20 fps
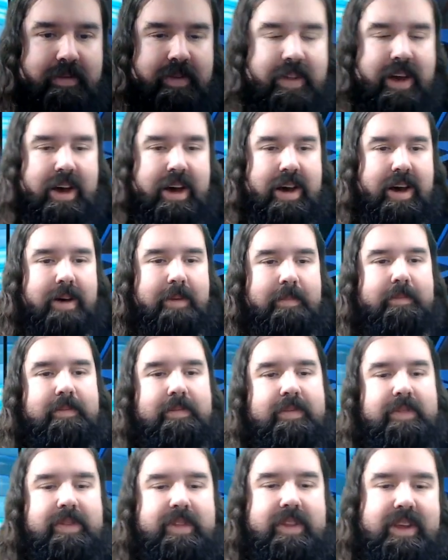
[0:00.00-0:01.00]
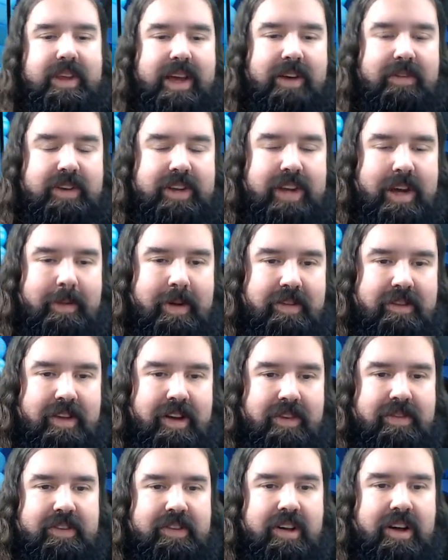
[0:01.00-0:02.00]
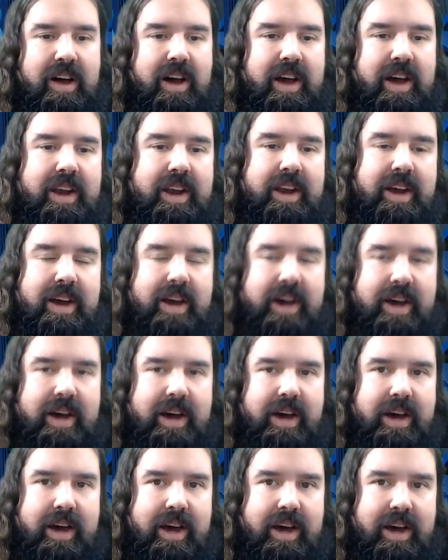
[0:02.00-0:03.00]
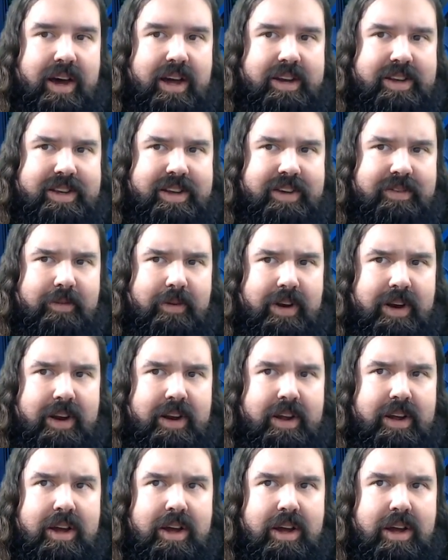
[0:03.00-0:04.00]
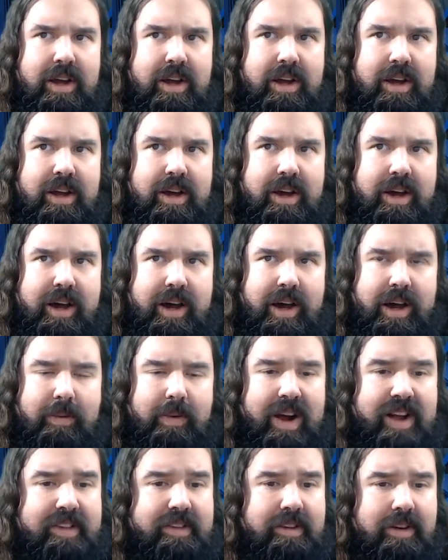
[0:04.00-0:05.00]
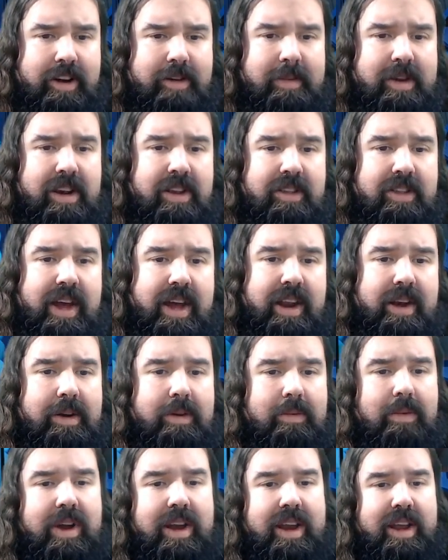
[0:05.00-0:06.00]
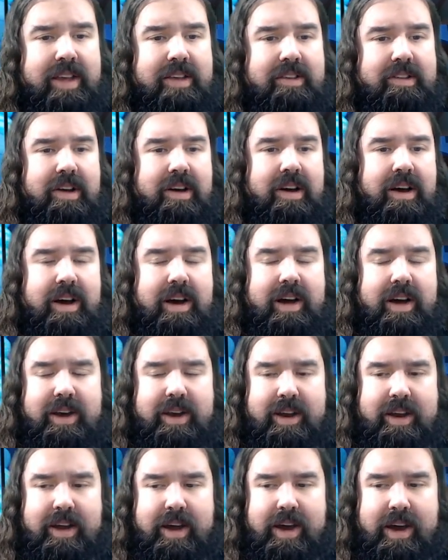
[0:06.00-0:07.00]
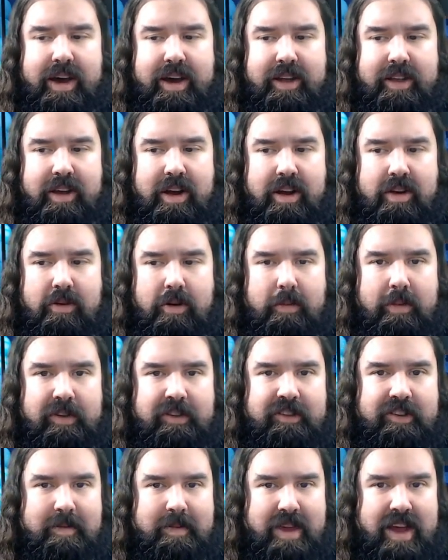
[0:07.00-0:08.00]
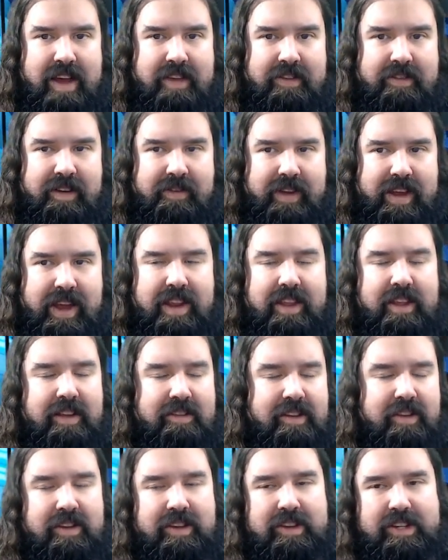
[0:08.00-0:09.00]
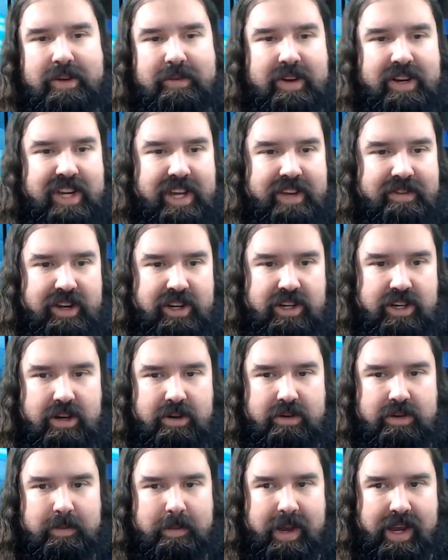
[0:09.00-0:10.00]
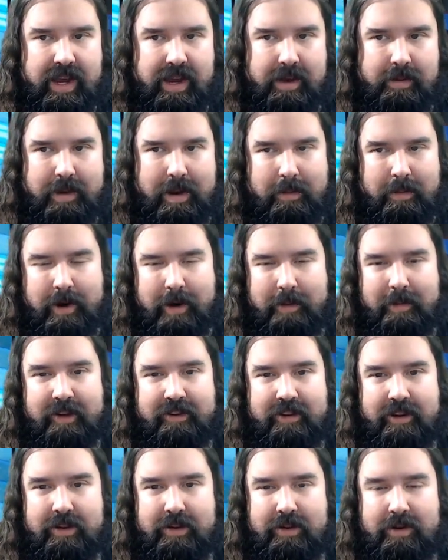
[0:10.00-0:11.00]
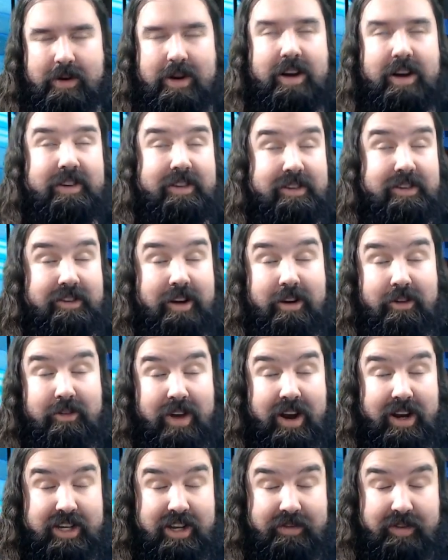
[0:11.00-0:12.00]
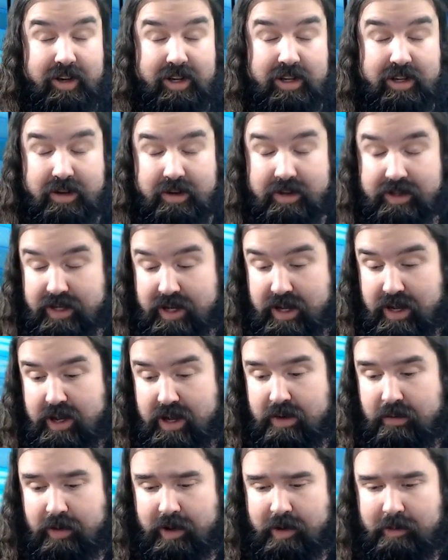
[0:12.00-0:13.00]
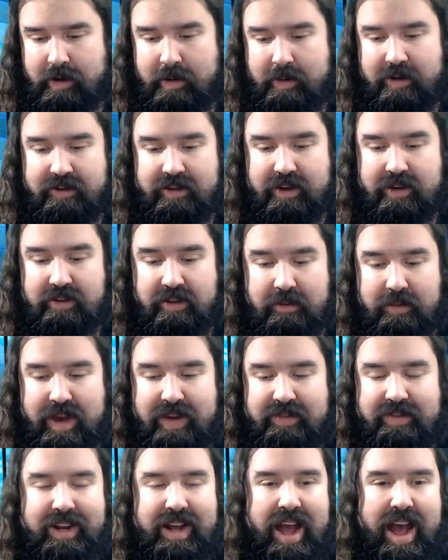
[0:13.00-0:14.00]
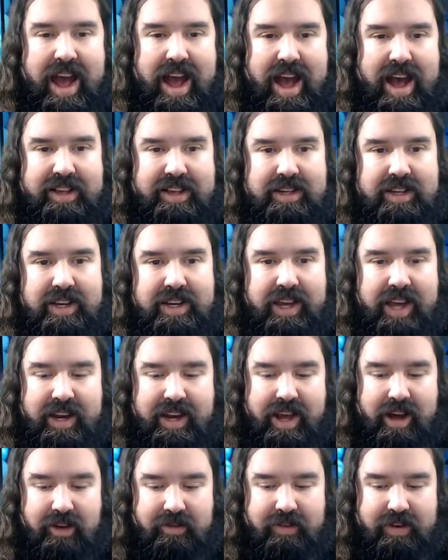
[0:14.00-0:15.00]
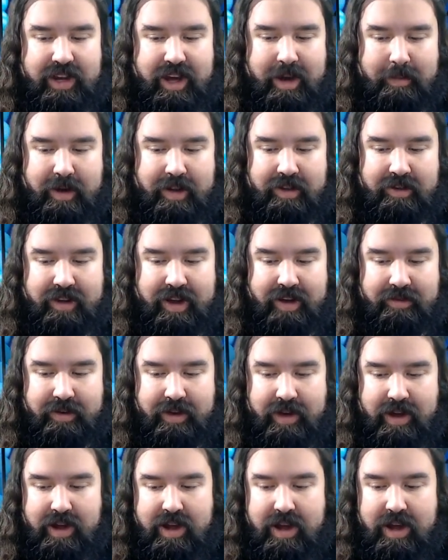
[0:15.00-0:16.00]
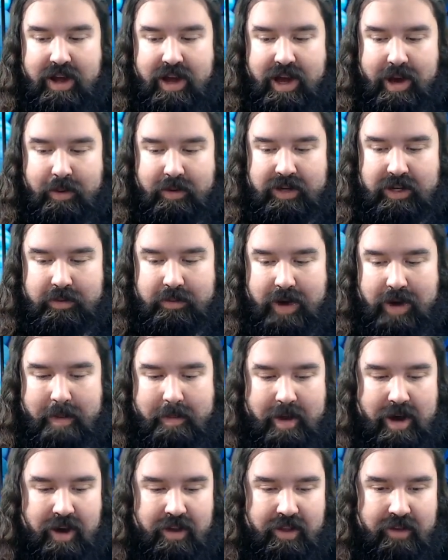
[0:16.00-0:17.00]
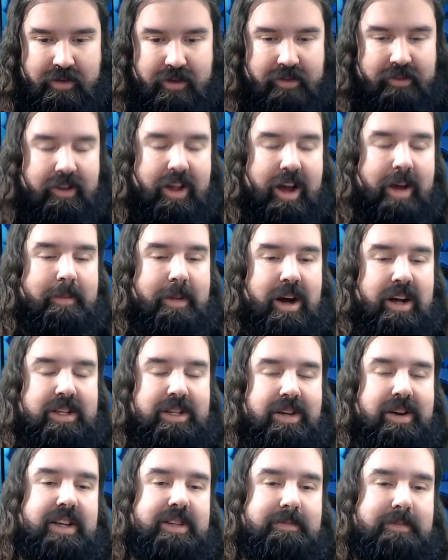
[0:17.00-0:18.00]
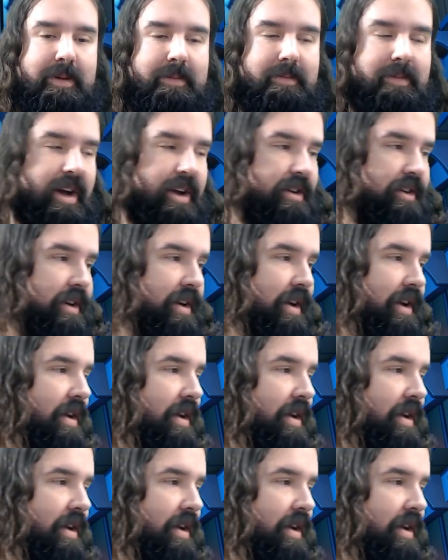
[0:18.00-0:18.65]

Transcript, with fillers: Um, Kelvin timeline stuff is on uh, a different. Uh, rights agreement than what is on uh, our normal CBS stuff. Like anything that's on the Discovery TV shows, we can pretty much use, or on Star Trek TV shows, we can pretty much use. I think we have to ask to get Kelvin timeline stuff uh, which is why beyond the first lockbox there hasn't been much.